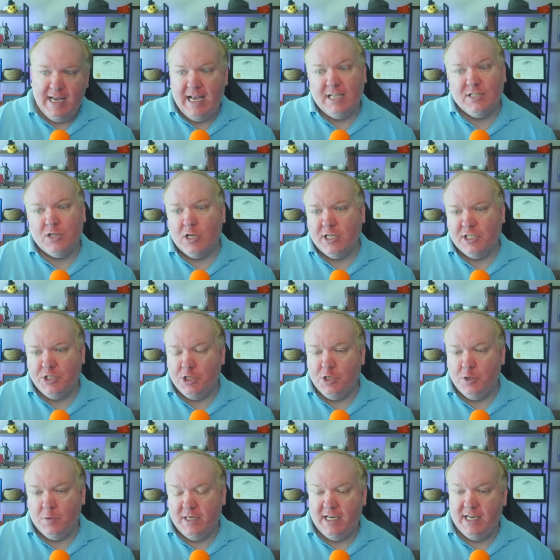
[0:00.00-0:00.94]
As long as you
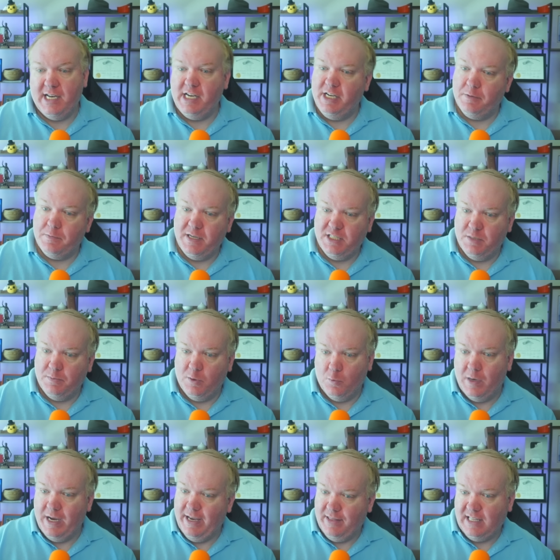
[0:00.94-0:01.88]
do it in any
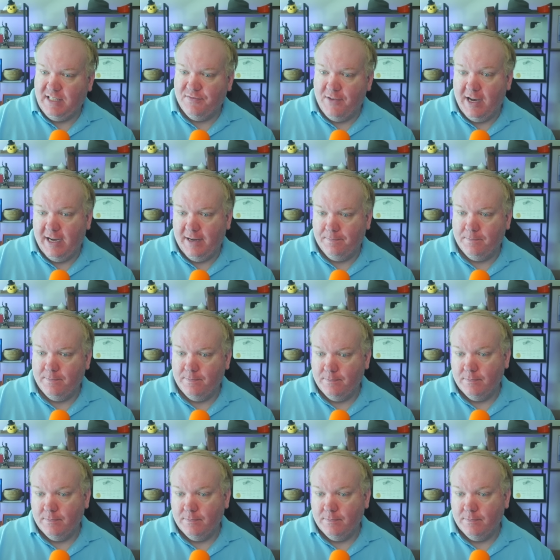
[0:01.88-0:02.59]
reasonable way, that's fine.